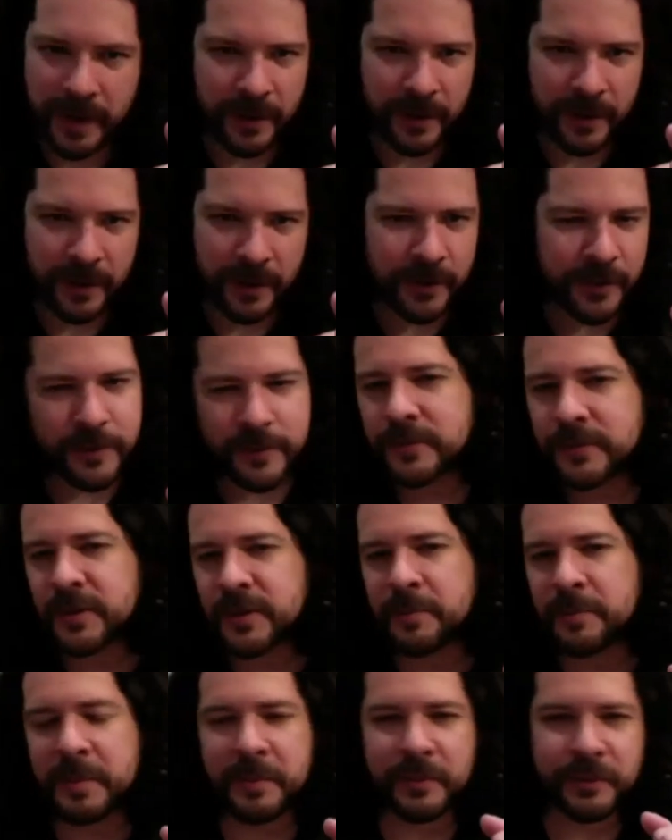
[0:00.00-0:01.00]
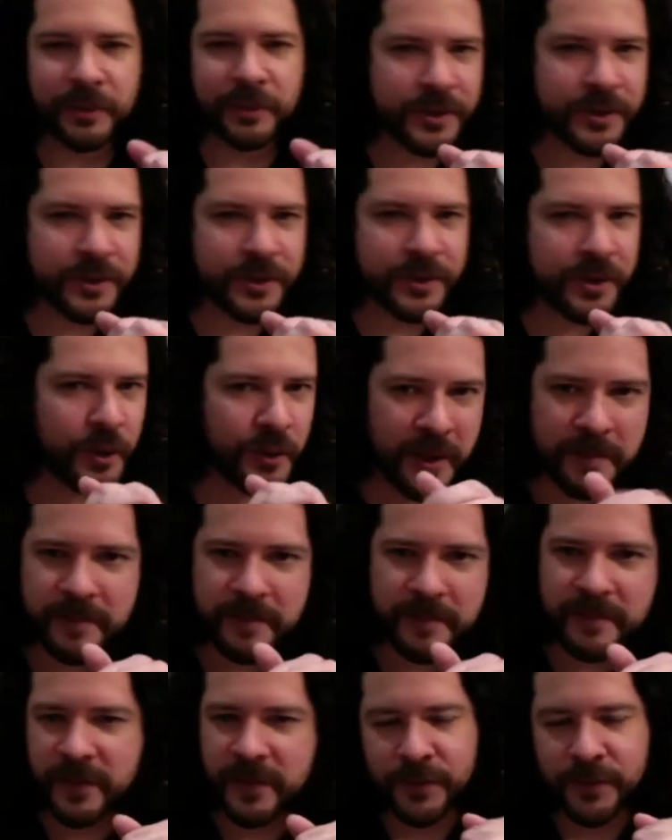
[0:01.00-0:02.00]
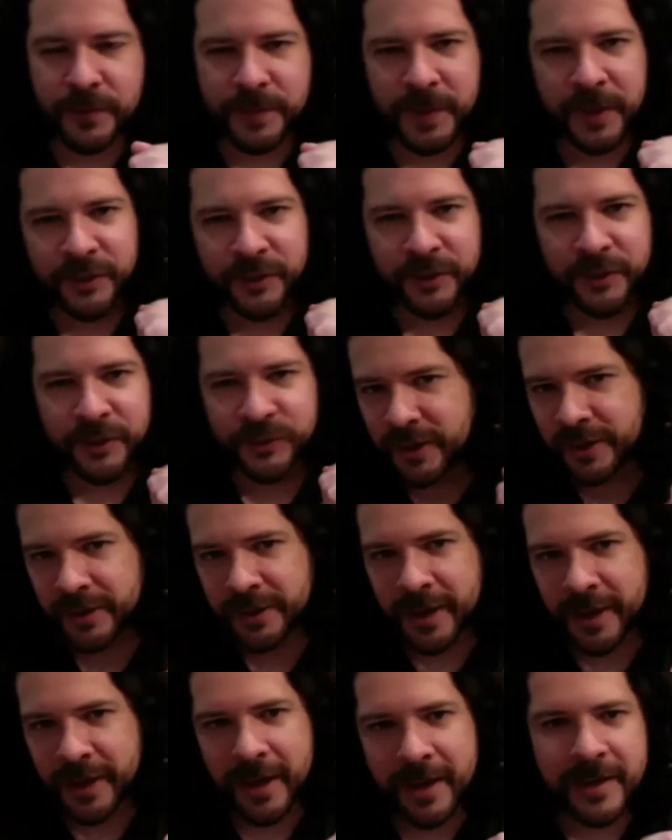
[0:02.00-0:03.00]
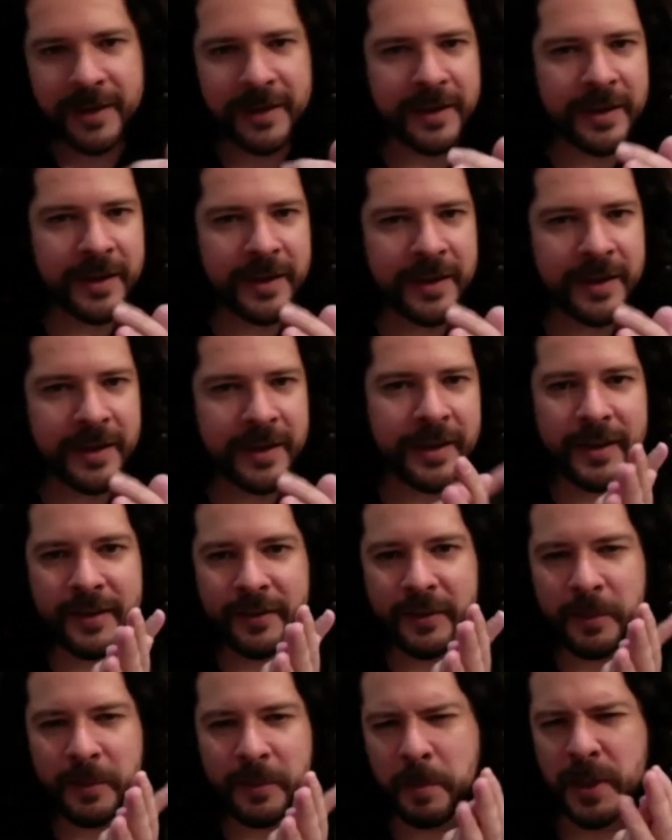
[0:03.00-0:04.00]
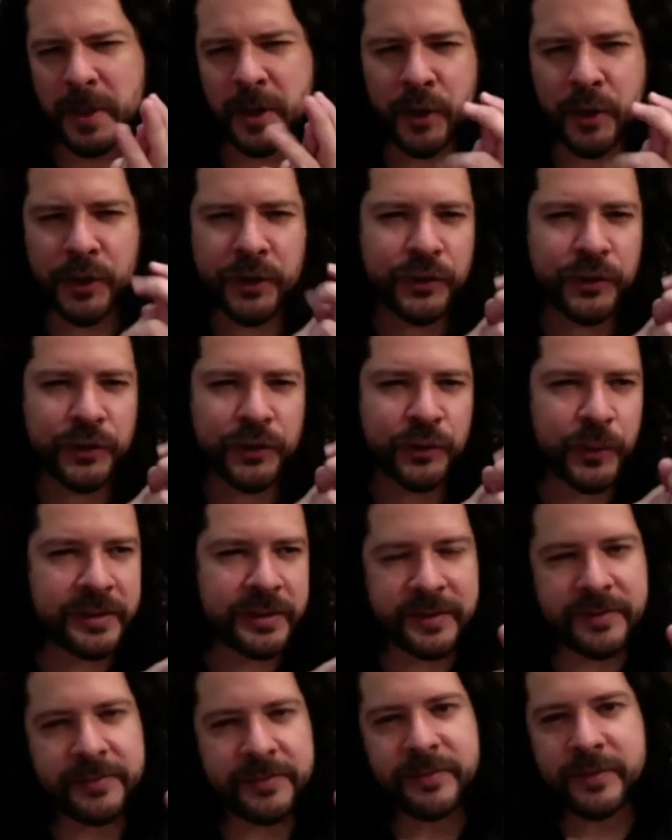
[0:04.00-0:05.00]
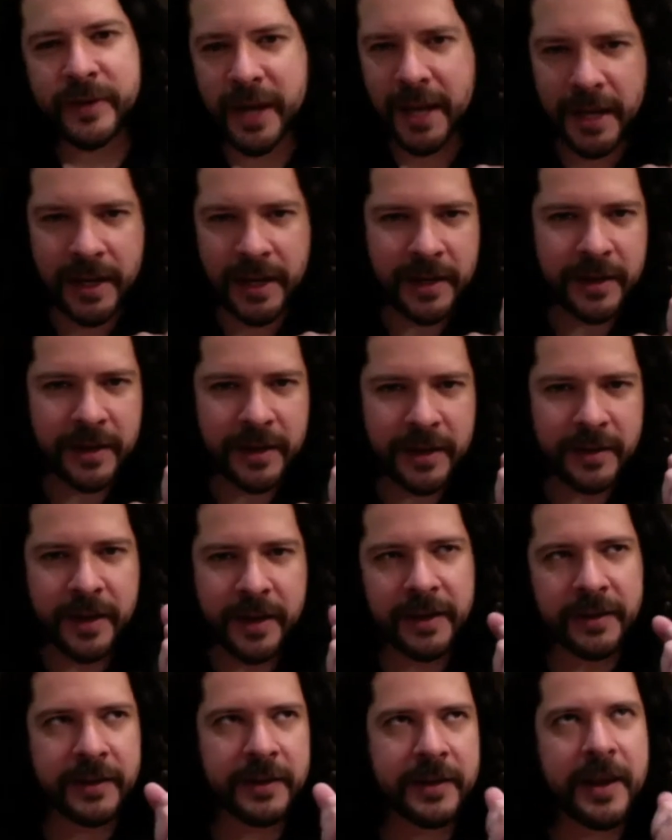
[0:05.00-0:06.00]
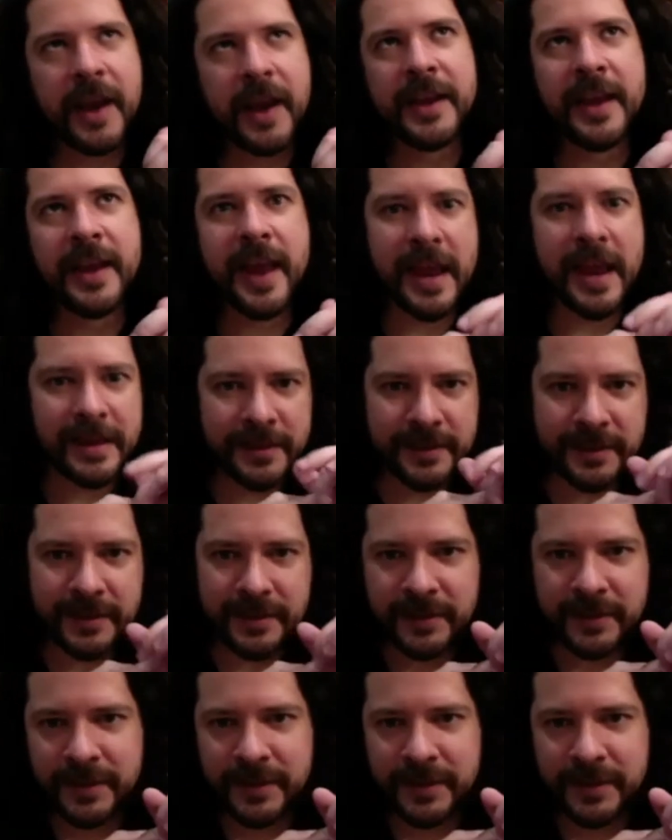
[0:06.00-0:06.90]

I don't know, some people don't know them. They're from Australia. The Bittersweet Symphony, nineteen ninety-eight.